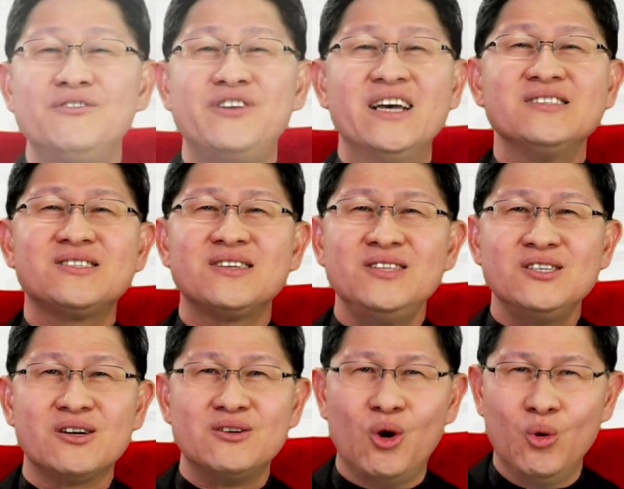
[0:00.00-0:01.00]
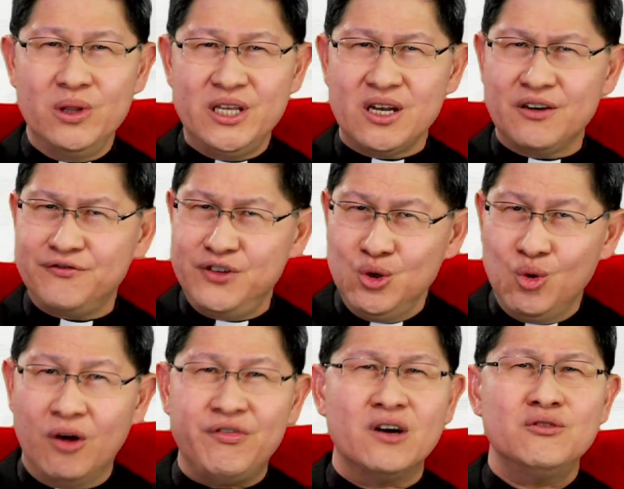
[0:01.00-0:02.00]
Friends, these are only a few
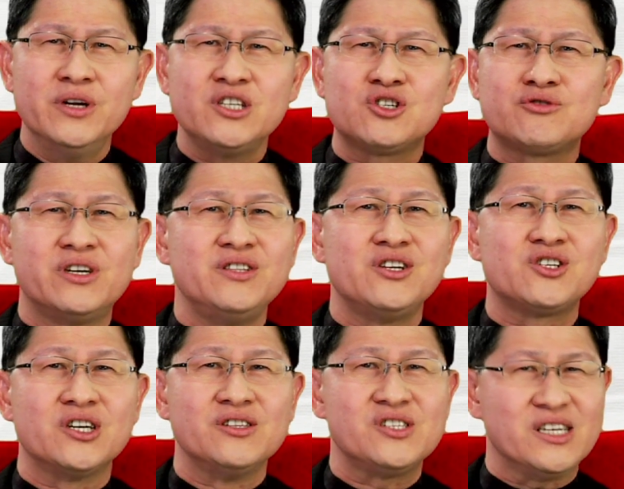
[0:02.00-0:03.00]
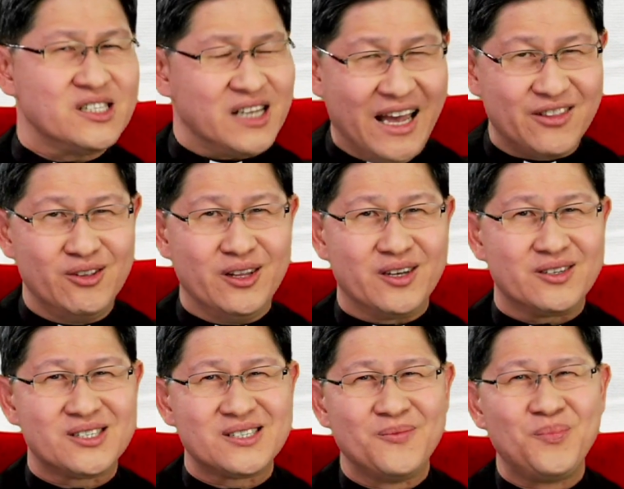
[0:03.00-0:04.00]
of our rich traditions as
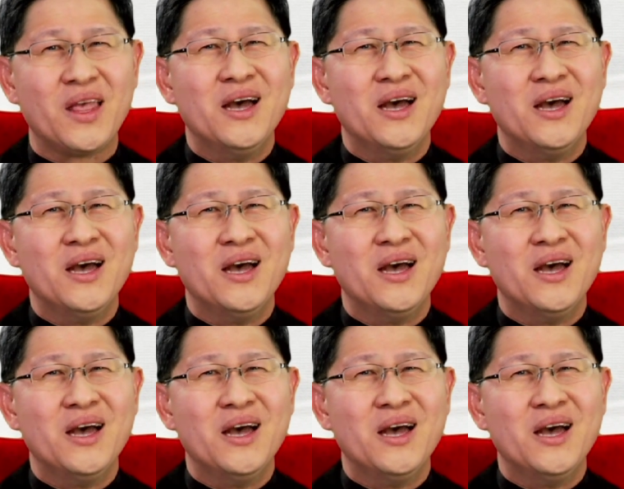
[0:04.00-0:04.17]
Catholics.